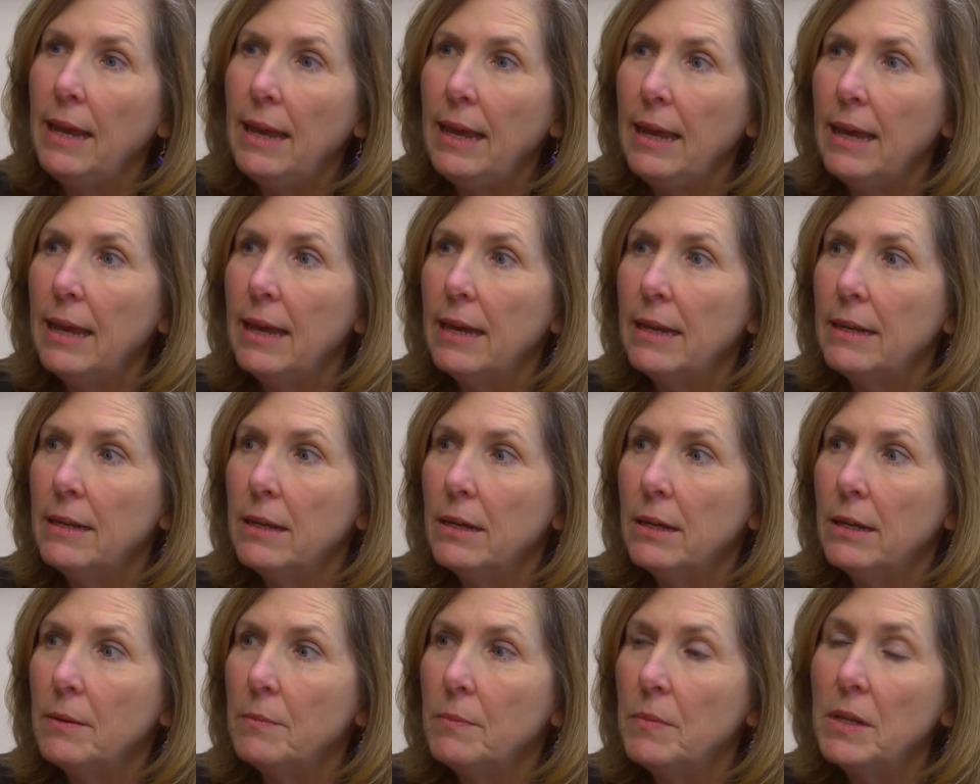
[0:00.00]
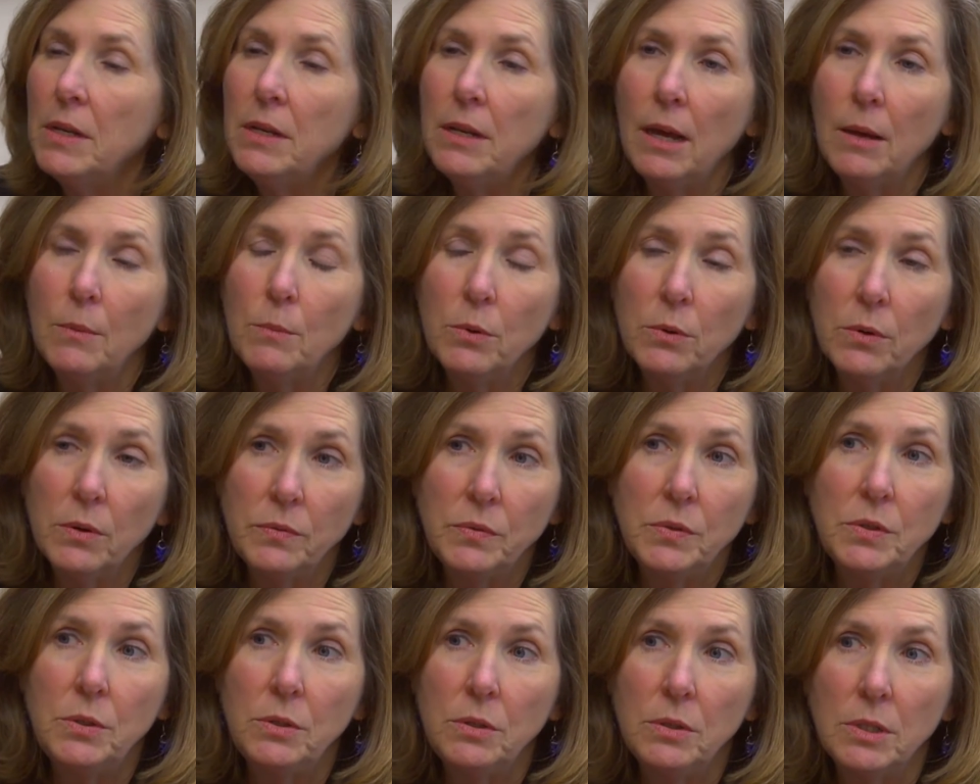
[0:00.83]
And the number
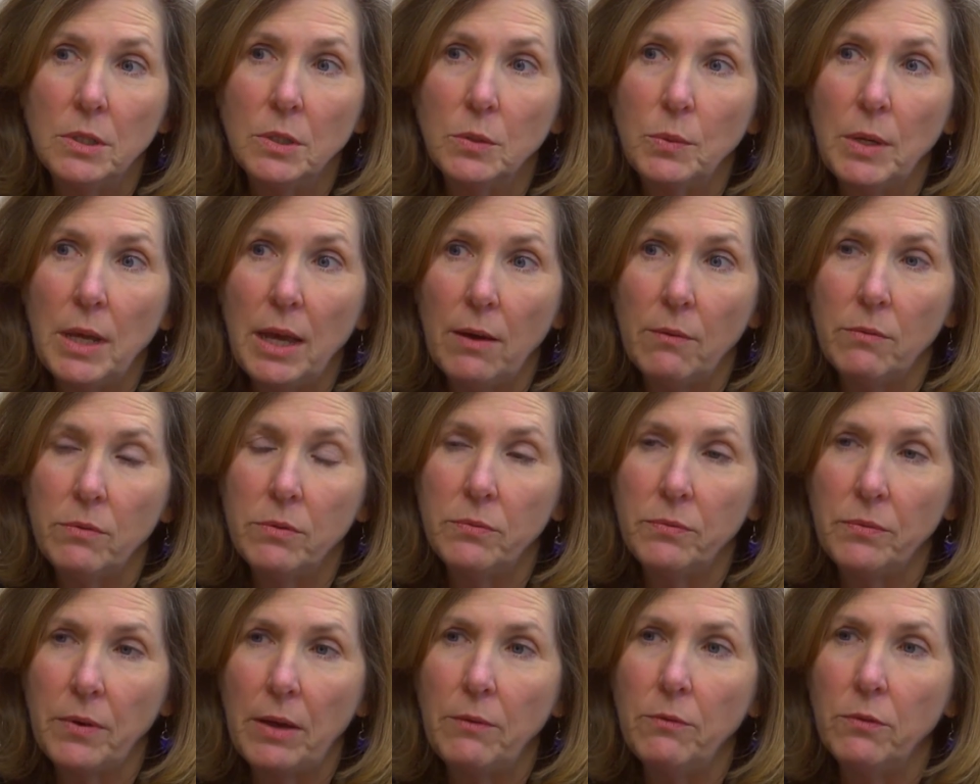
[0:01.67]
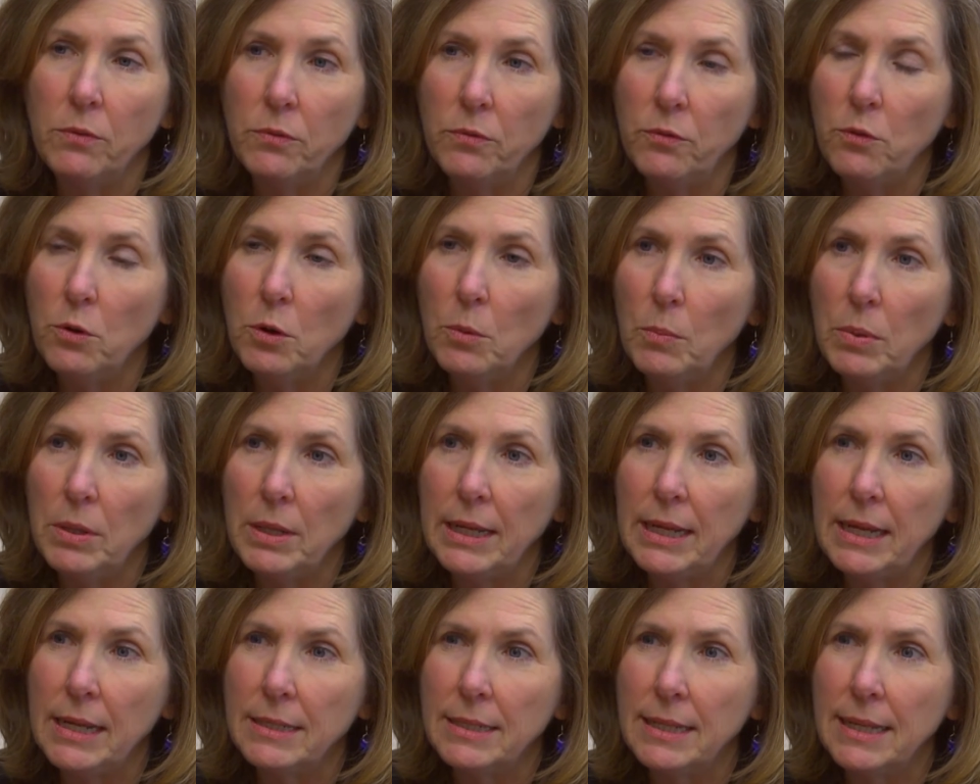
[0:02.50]
of students we have with 504
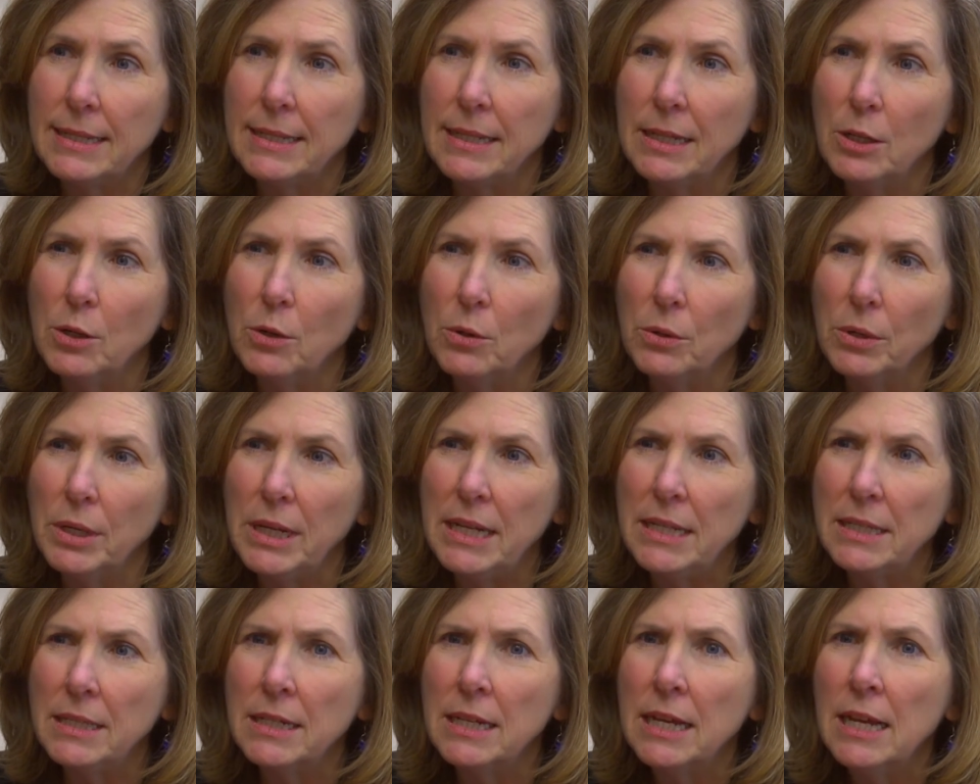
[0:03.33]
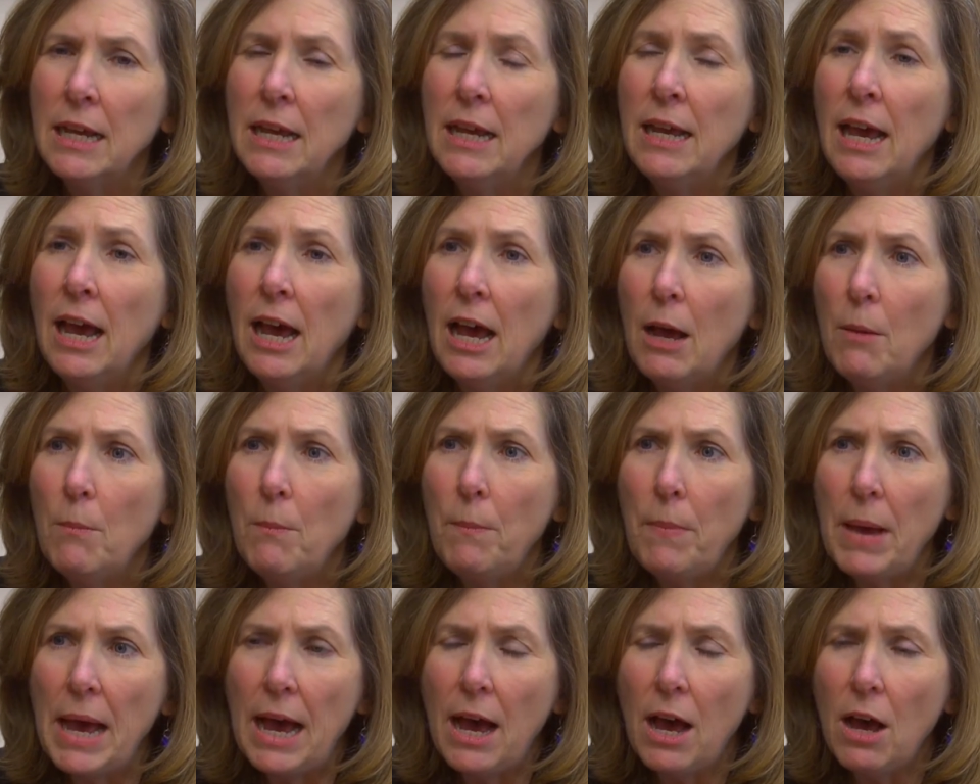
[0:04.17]
plans has increased
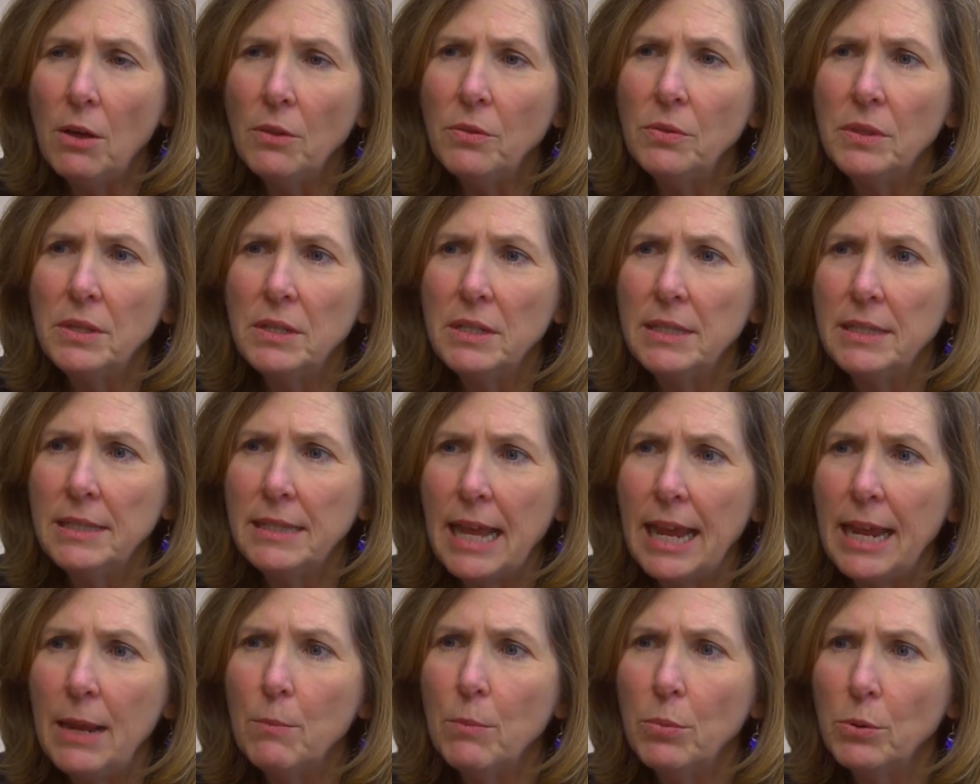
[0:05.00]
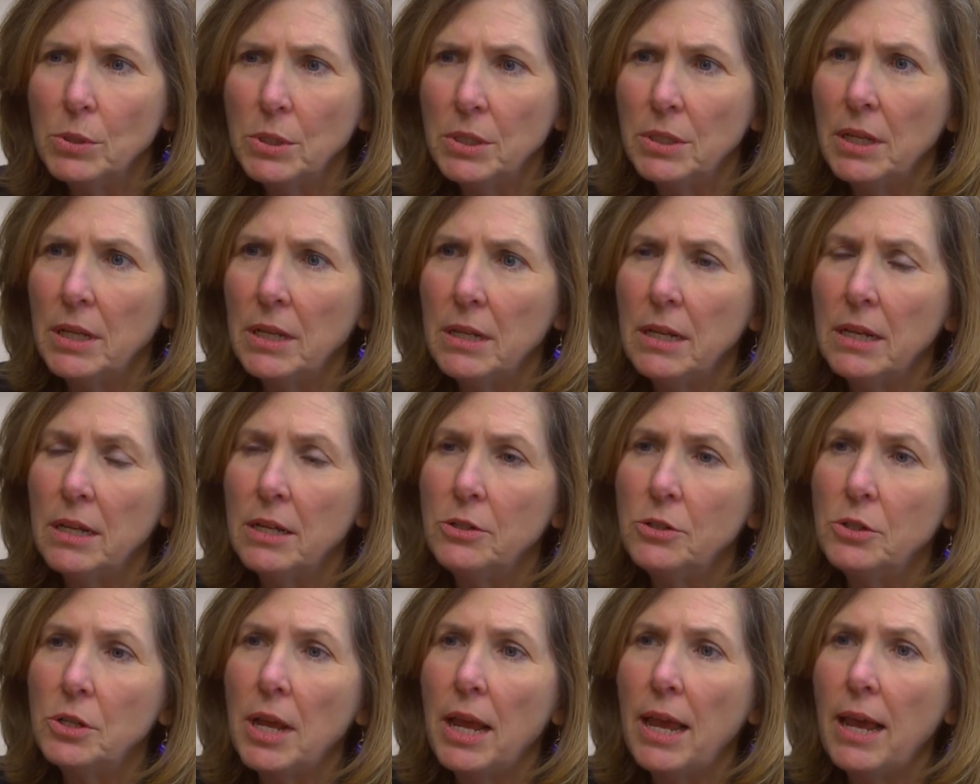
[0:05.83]
about the same
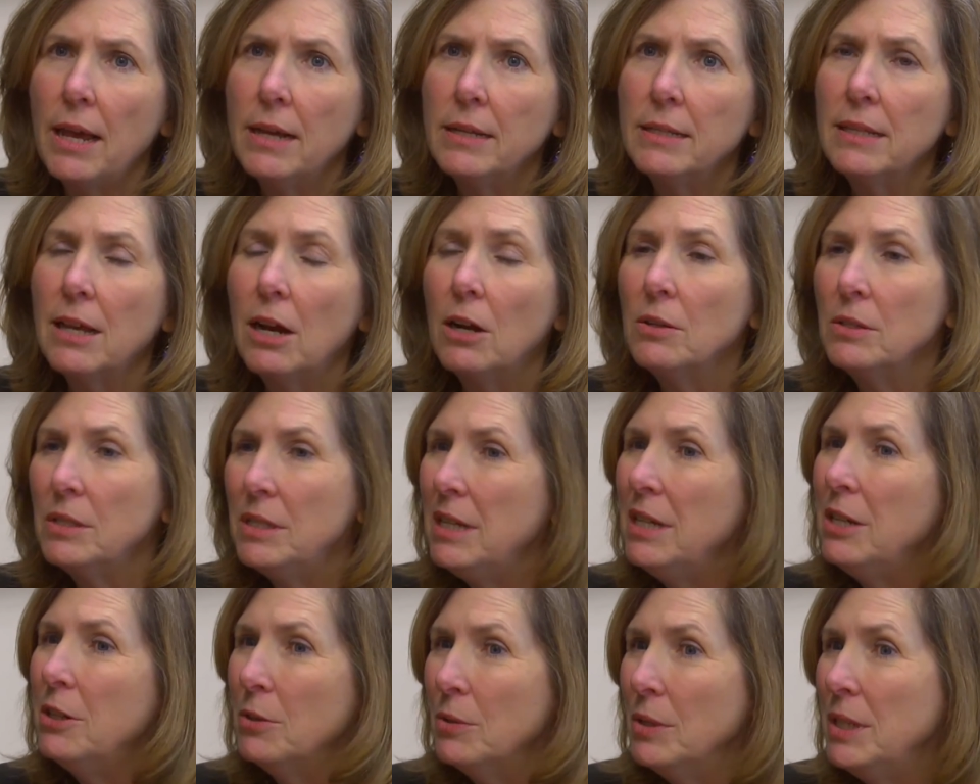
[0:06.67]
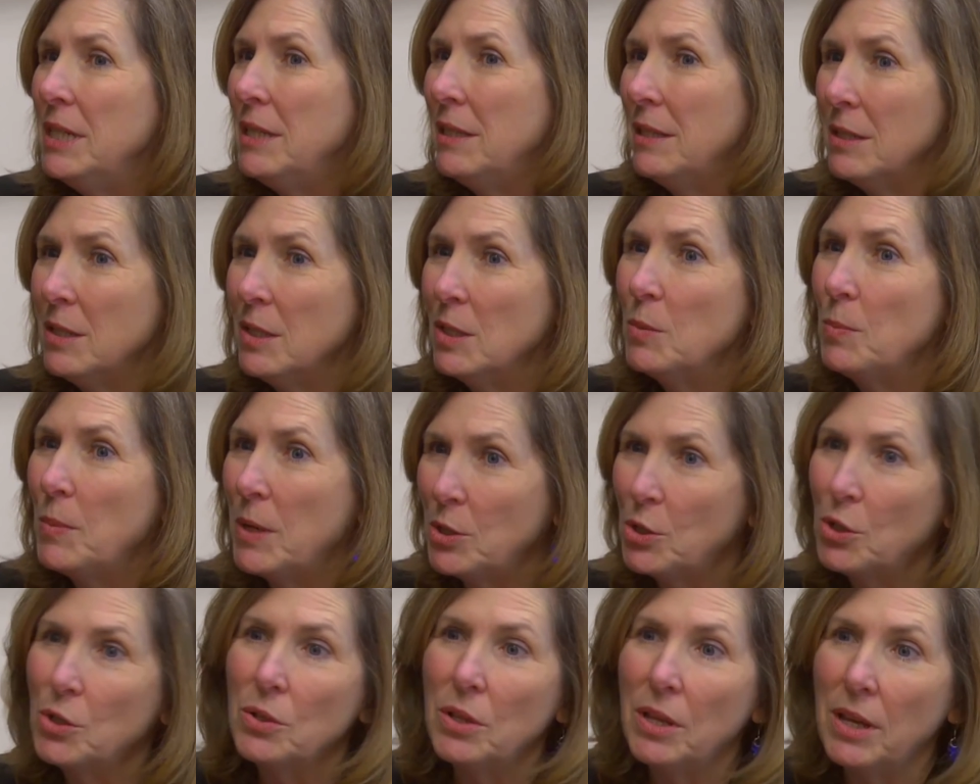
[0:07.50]
percentage as our decrease in
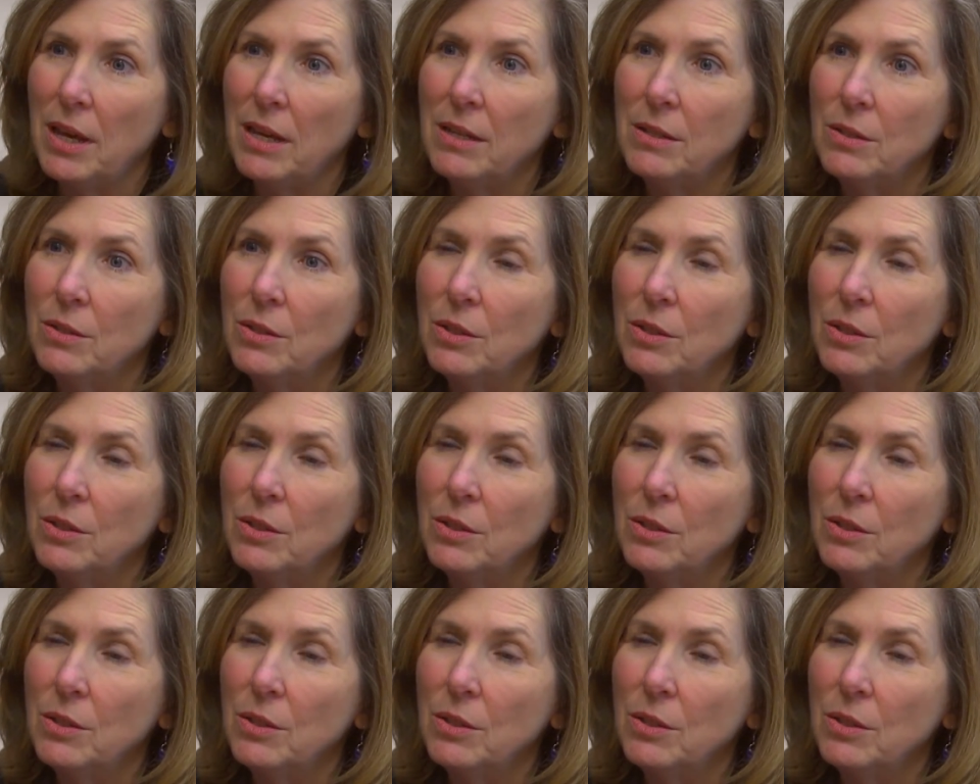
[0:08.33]
special ed.